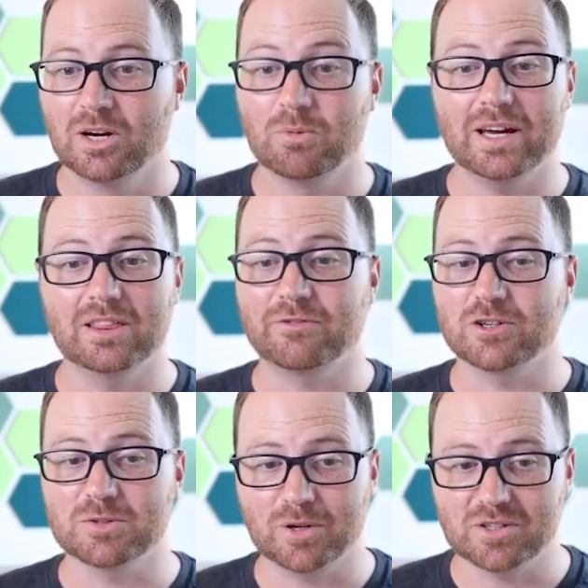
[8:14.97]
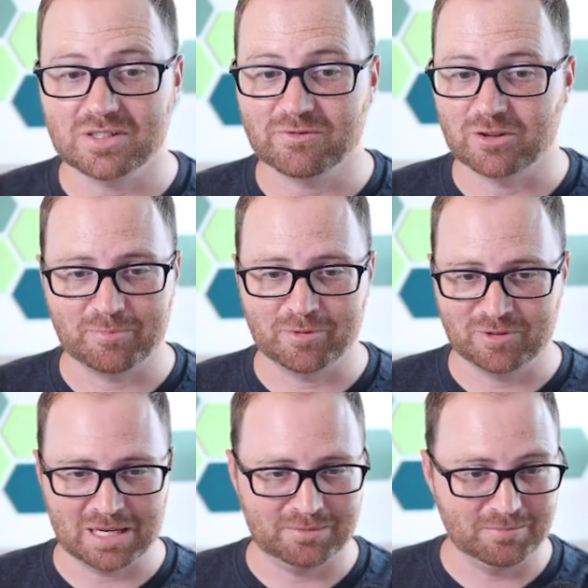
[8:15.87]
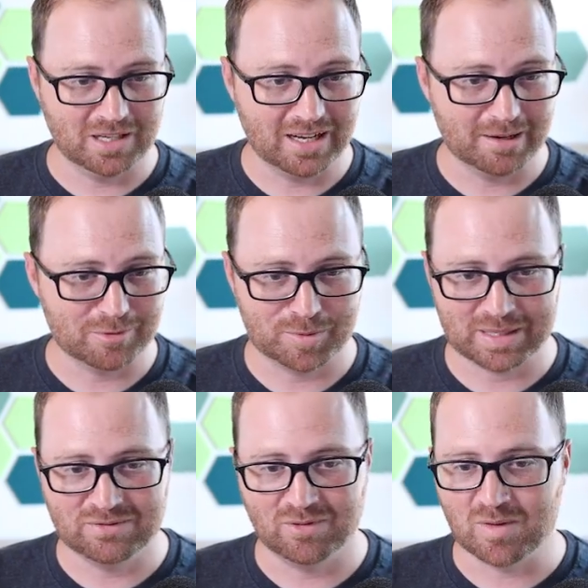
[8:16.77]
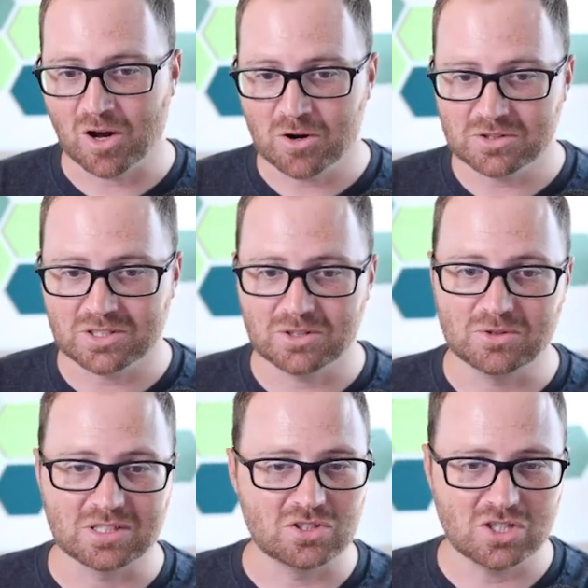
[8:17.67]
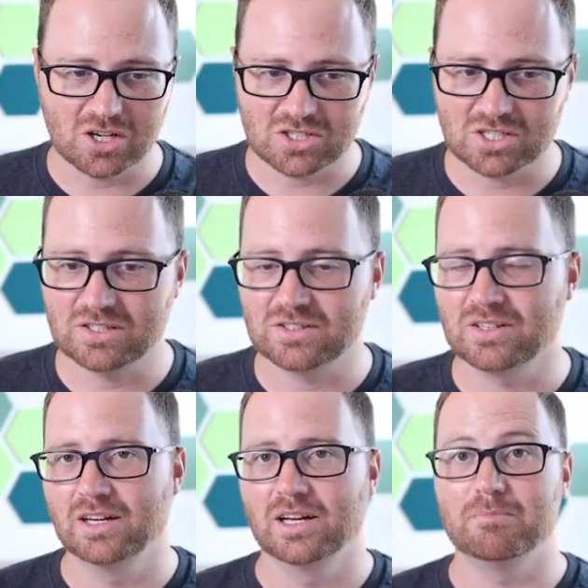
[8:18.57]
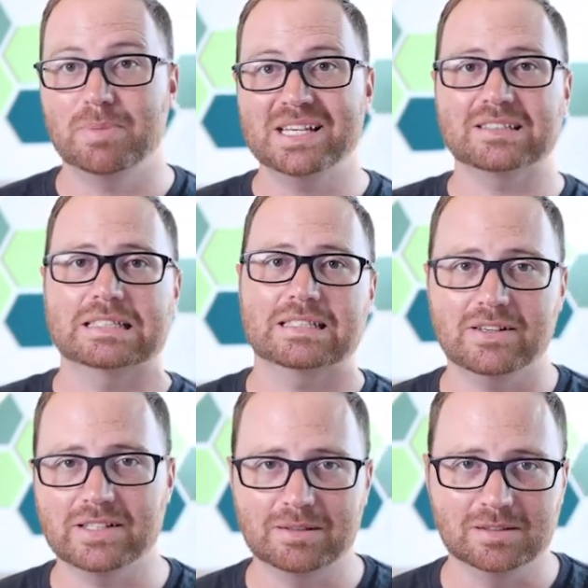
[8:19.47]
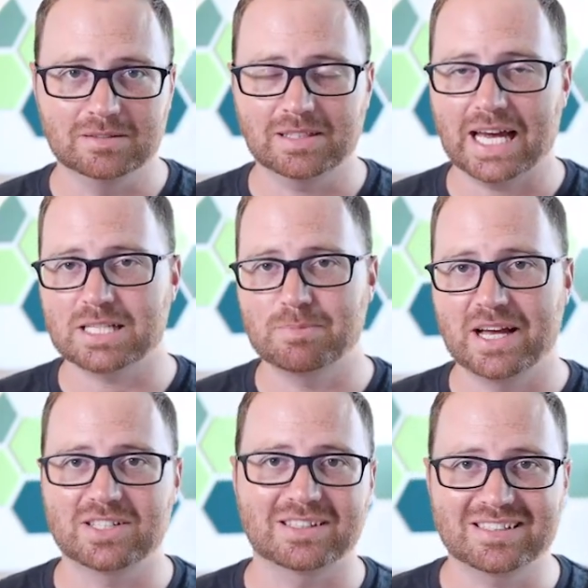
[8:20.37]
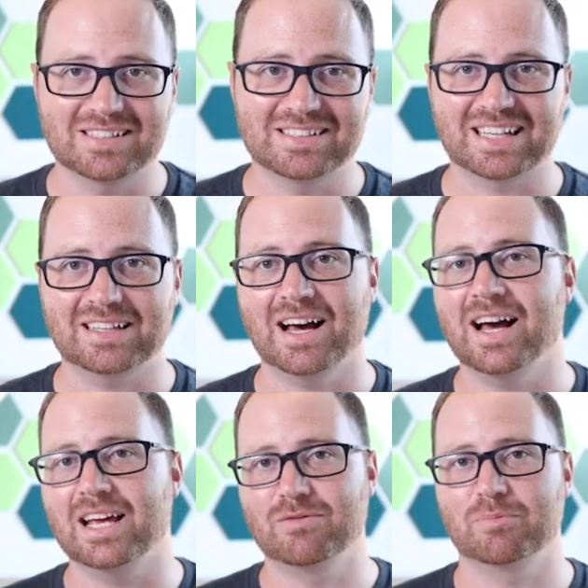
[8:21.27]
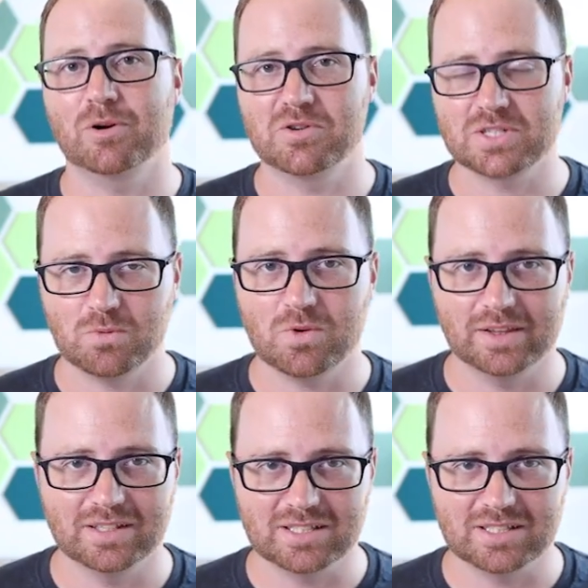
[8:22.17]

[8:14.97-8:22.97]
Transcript: Write in the first person from the perspective of the host, use conjunctions, basically telling Castmagic, this is the kind of approach I want.